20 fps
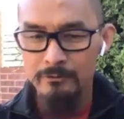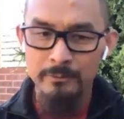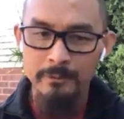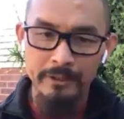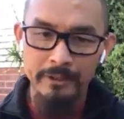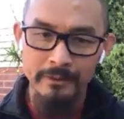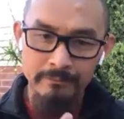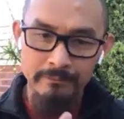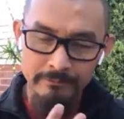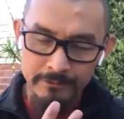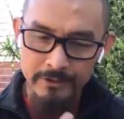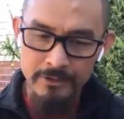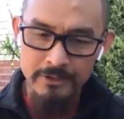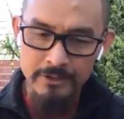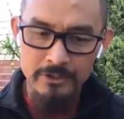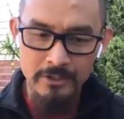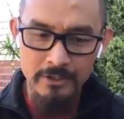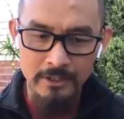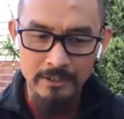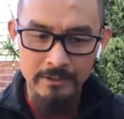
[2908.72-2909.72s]
For me,
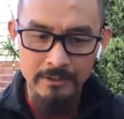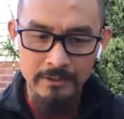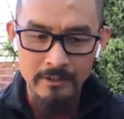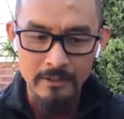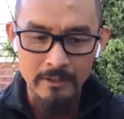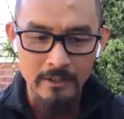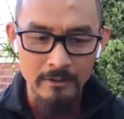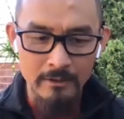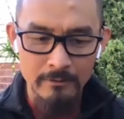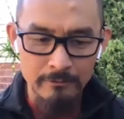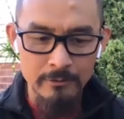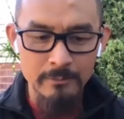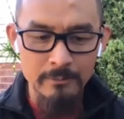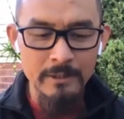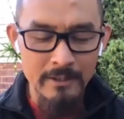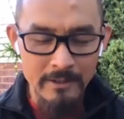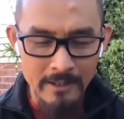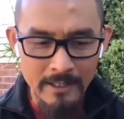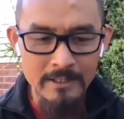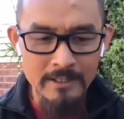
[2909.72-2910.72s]
it's for
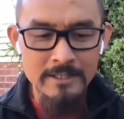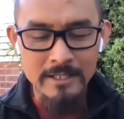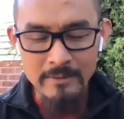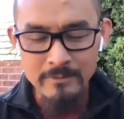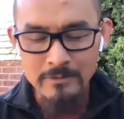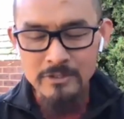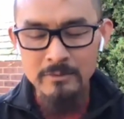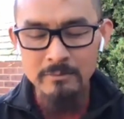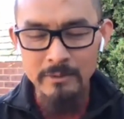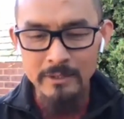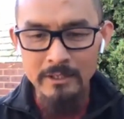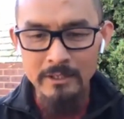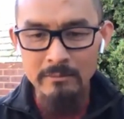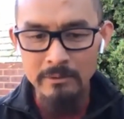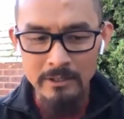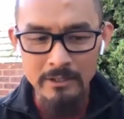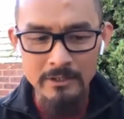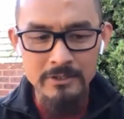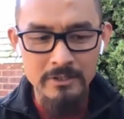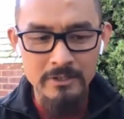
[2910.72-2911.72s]
me, that seems to be the
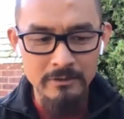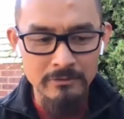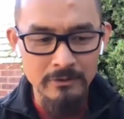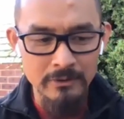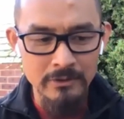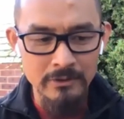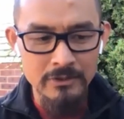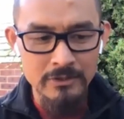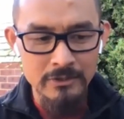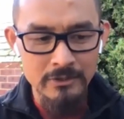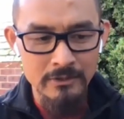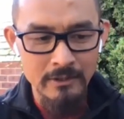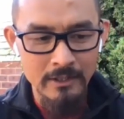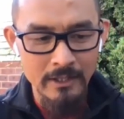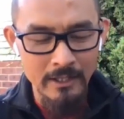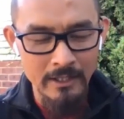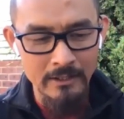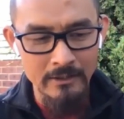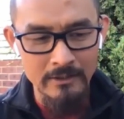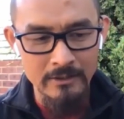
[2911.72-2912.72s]
biggest difference.
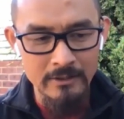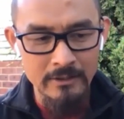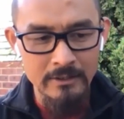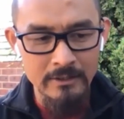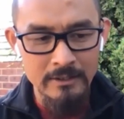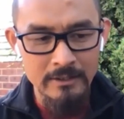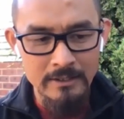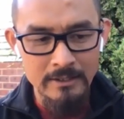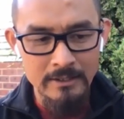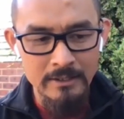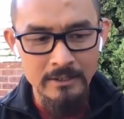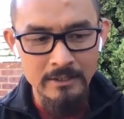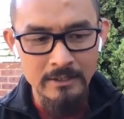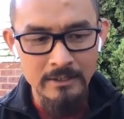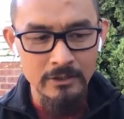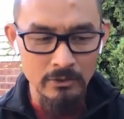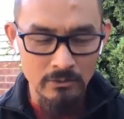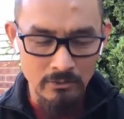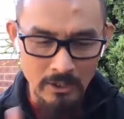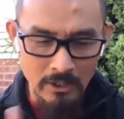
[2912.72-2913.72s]
And
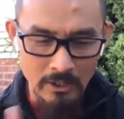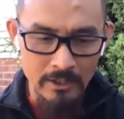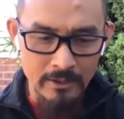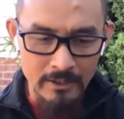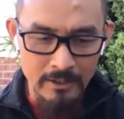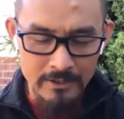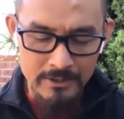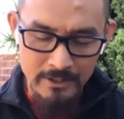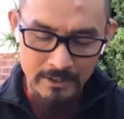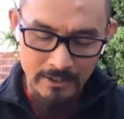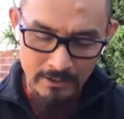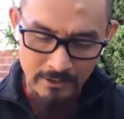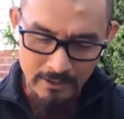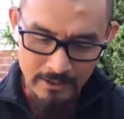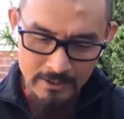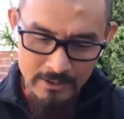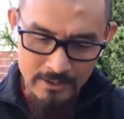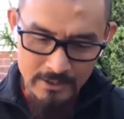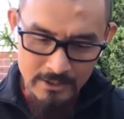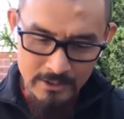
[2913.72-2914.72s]
you're right, Darsing,
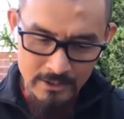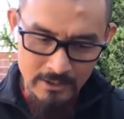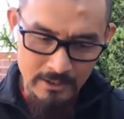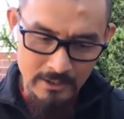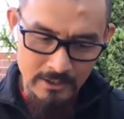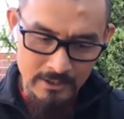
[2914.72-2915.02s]
there's